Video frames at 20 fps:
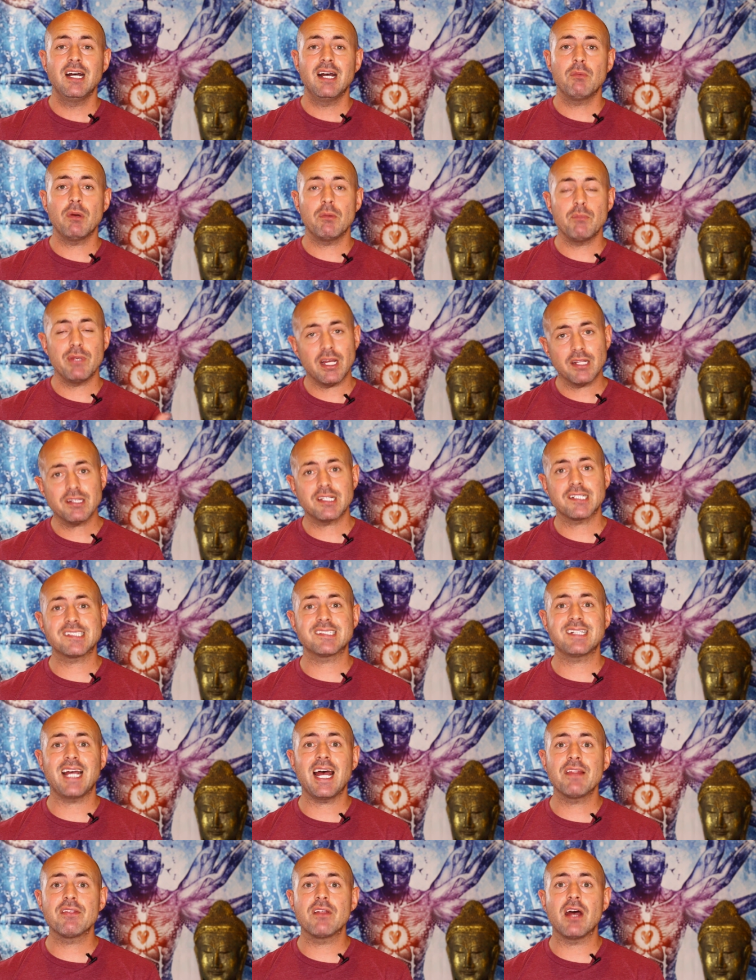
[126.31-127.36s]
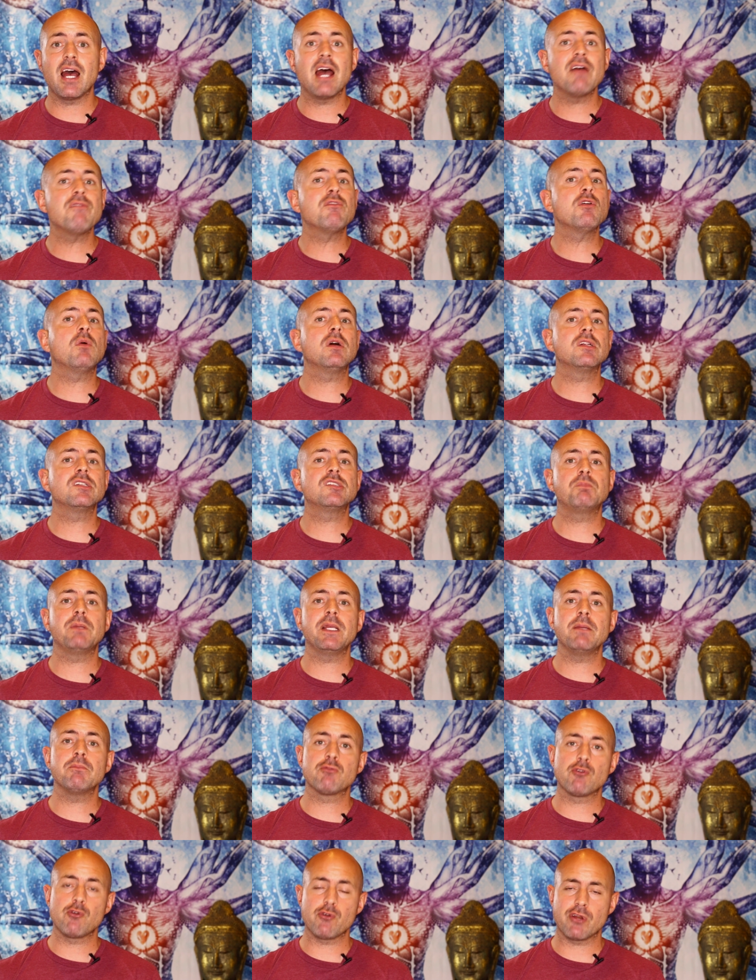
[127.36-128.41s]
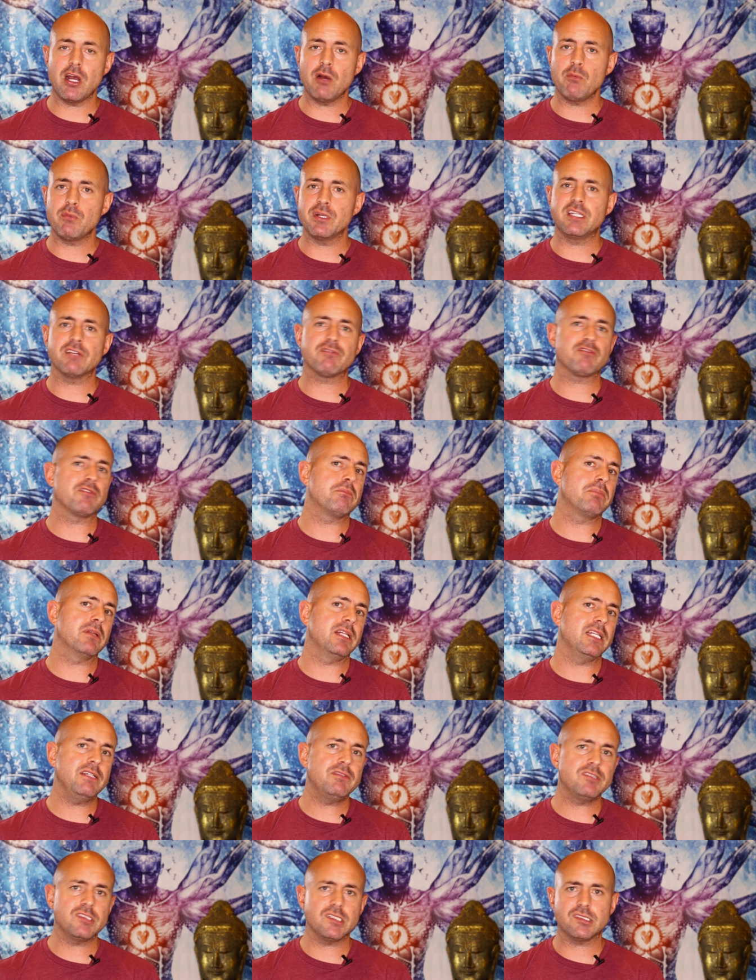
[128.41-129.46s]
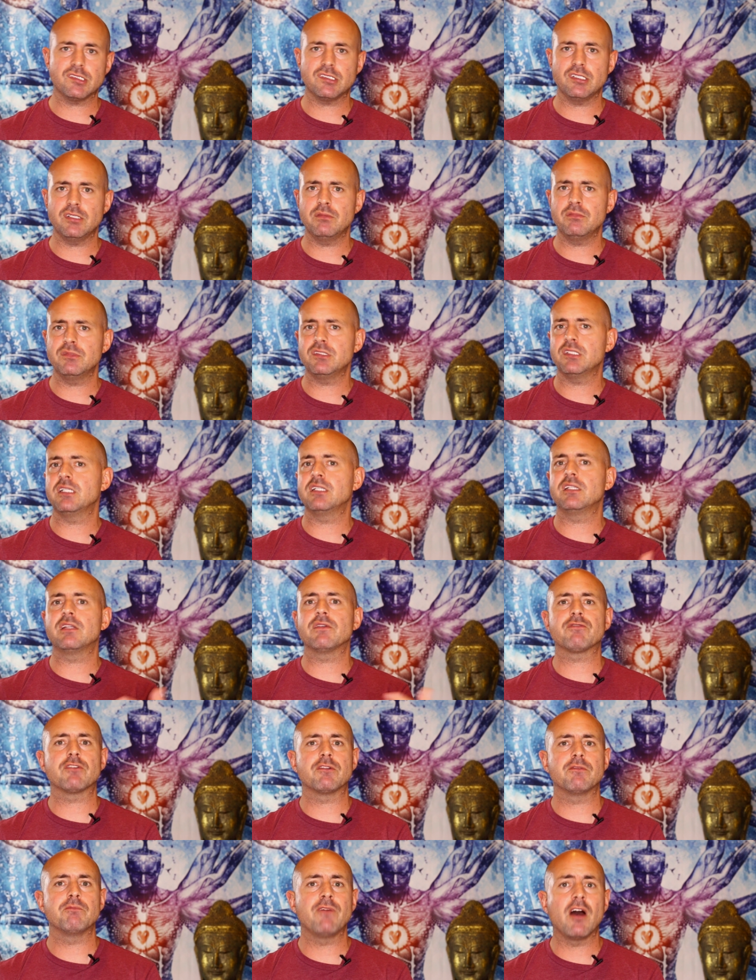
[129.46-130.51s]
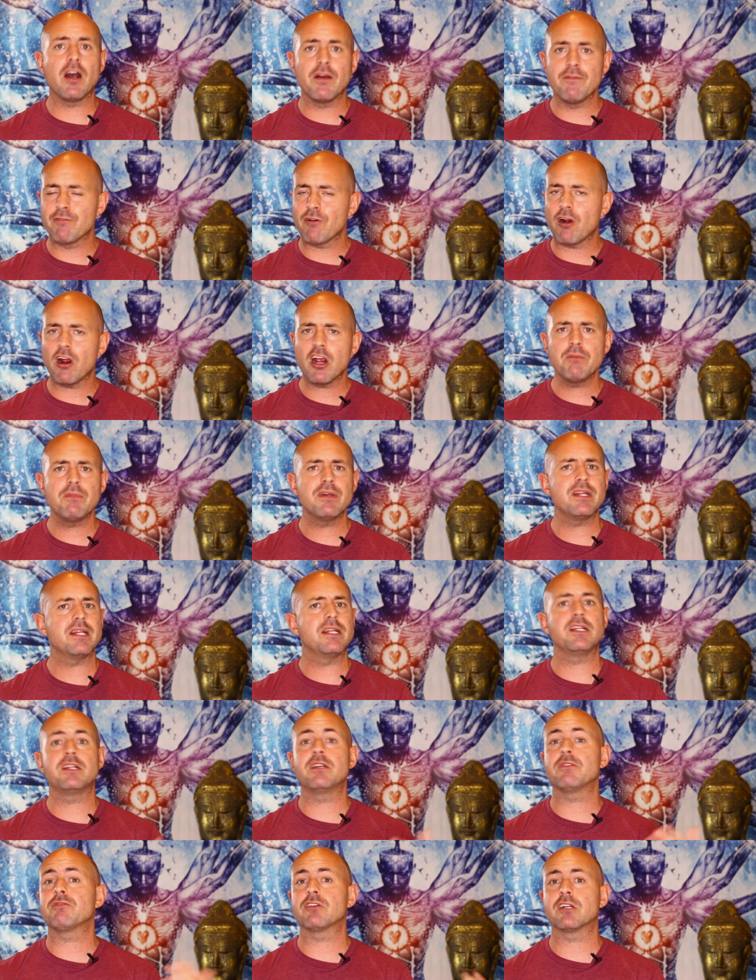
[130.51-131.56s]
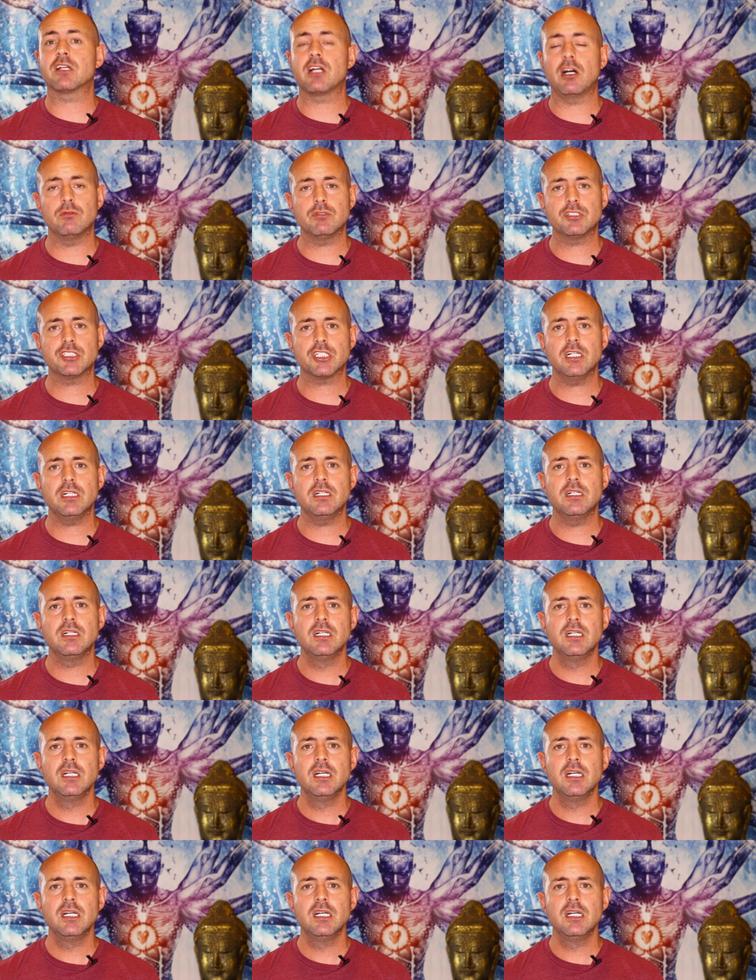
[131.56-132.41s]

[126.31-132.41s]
when we understand that everyone's been brought up with different belief systems in a different environment, in a different culture,